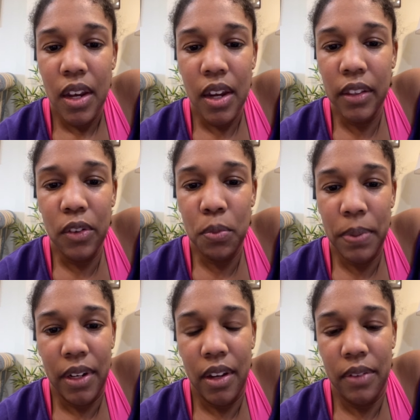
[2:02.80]
a little
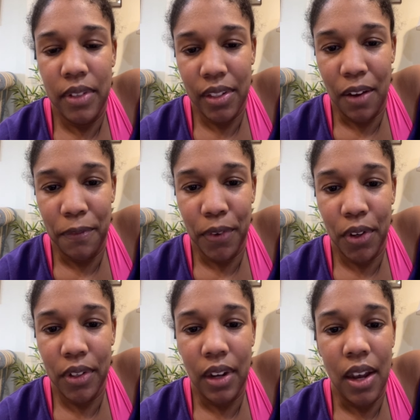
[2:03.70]
bit of
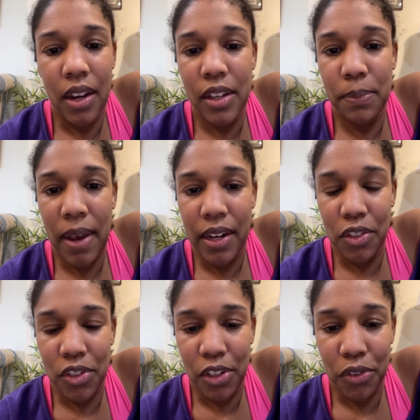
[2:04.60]
discomfort, not as bad
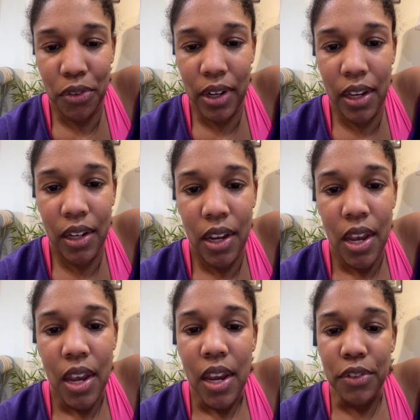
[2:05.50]
as yesterday.
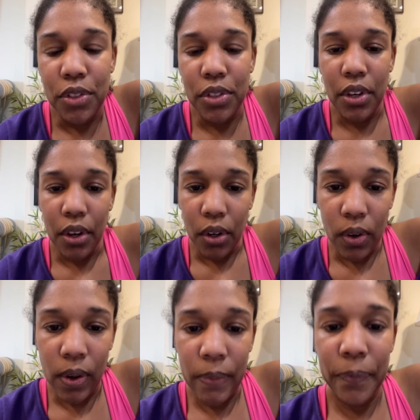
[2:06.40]
And
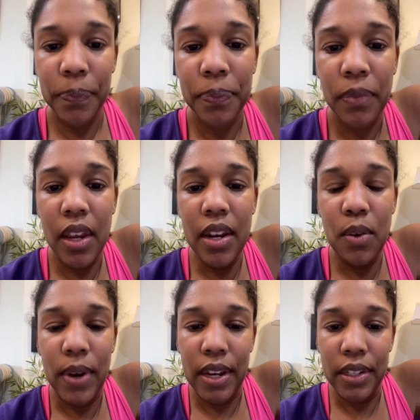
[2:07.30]
so,
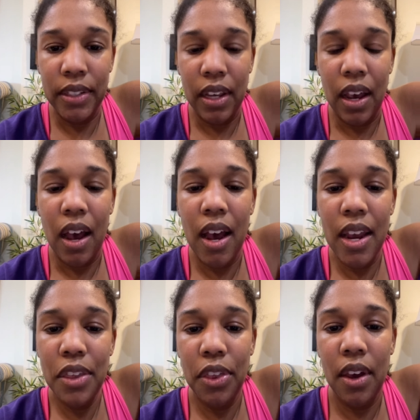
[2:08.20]
anyways,
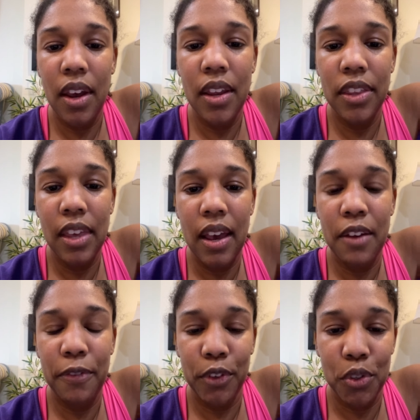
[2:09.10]
I thought
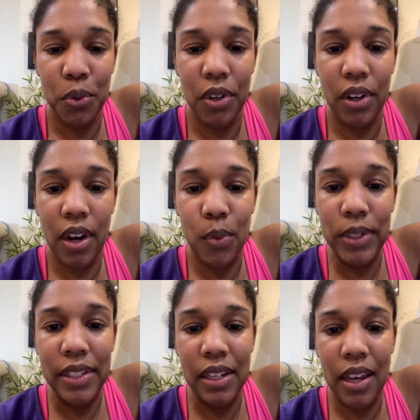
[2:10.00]
that for sure I
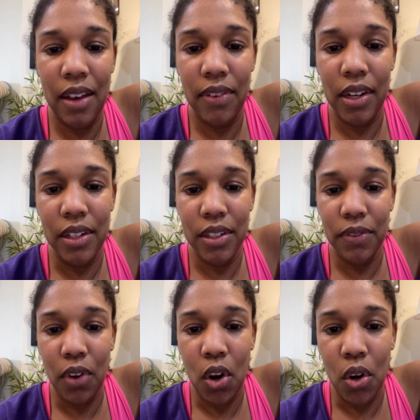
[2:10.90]
would see evidence
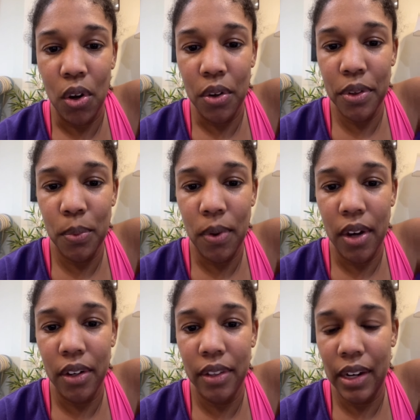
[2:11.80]
of all the
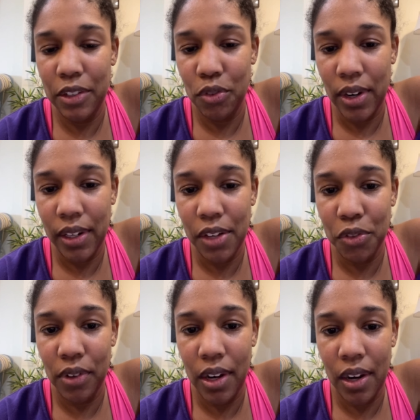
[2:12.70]
water that I drank
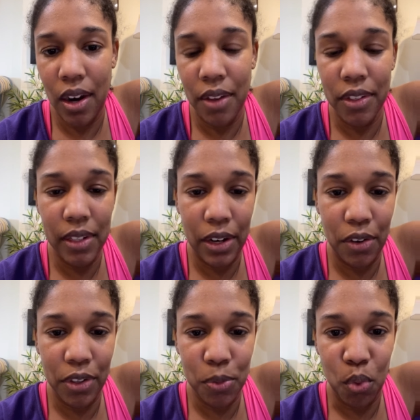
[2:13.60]
yesterday on the
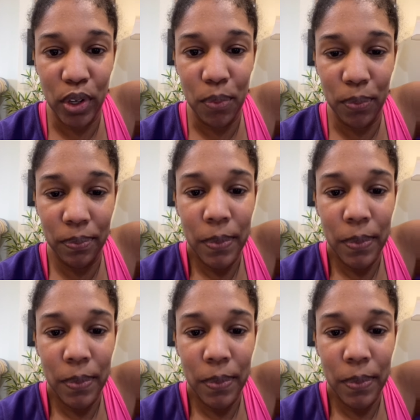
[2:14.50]
scale this morning.